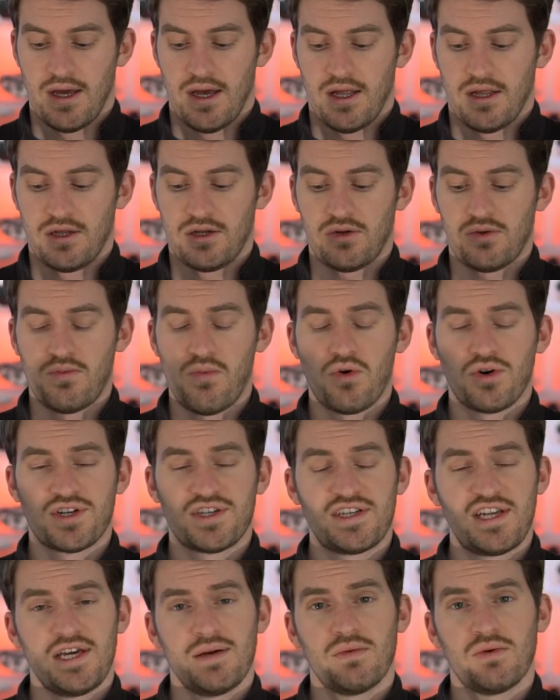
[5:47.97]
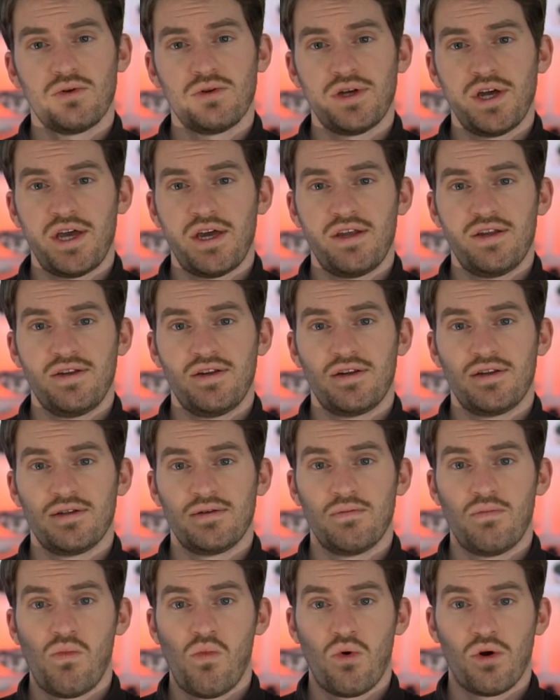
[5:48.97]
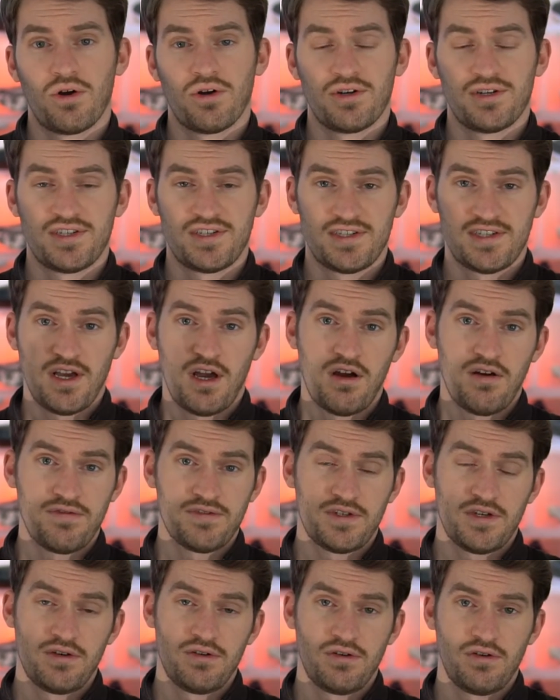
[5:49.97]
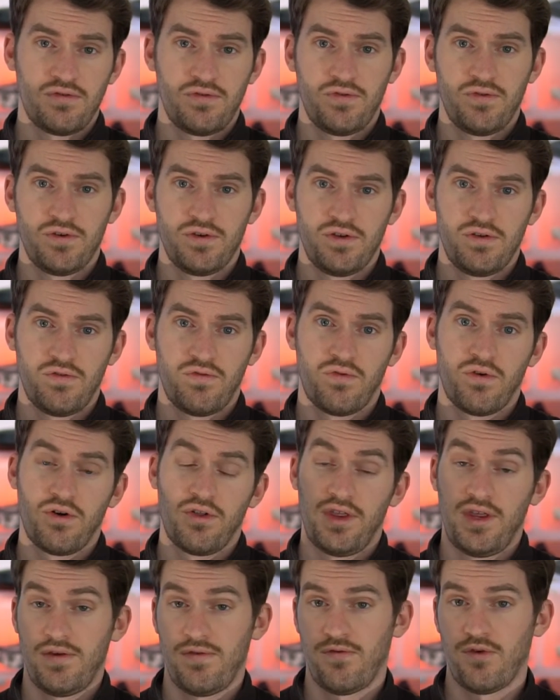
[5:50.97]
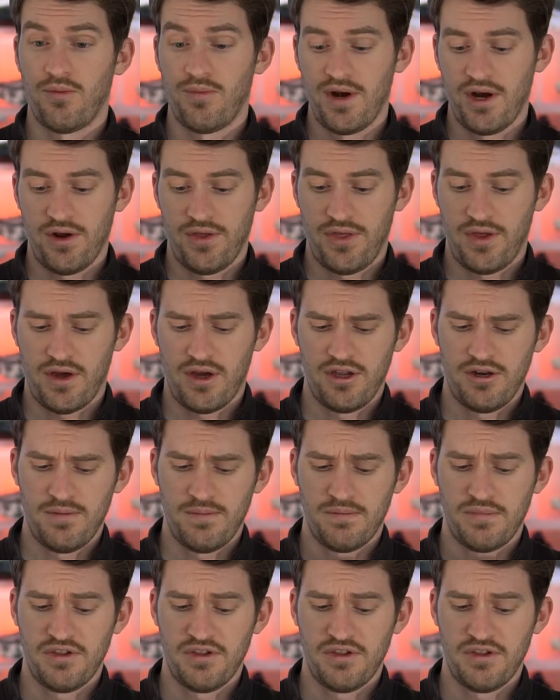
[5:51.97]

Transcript: a little more stable and more soft underfoot for the full marathon,